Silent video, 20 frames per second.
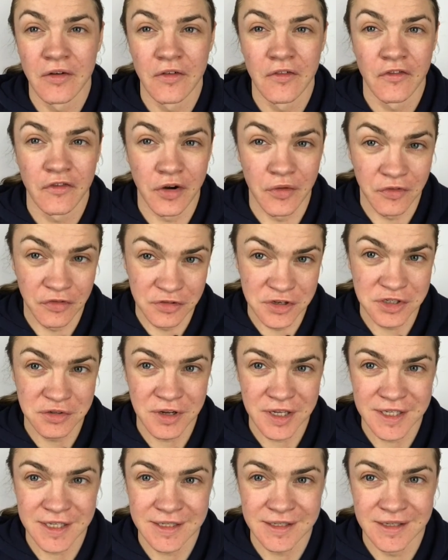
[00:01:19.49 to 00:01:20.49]
from
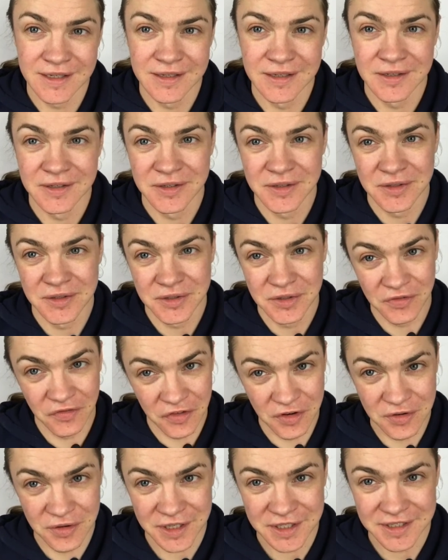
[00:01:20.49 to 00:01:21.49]
frustrated to
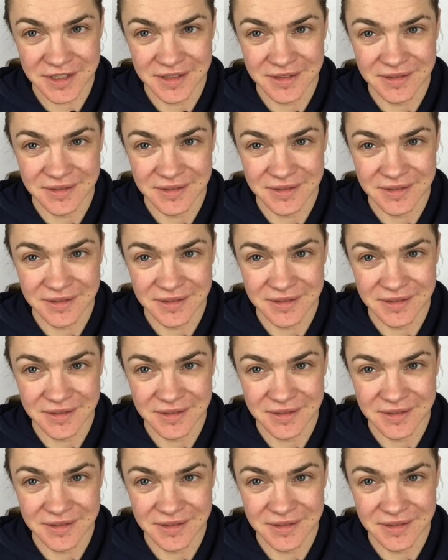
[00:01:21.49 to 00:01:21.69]
fluent.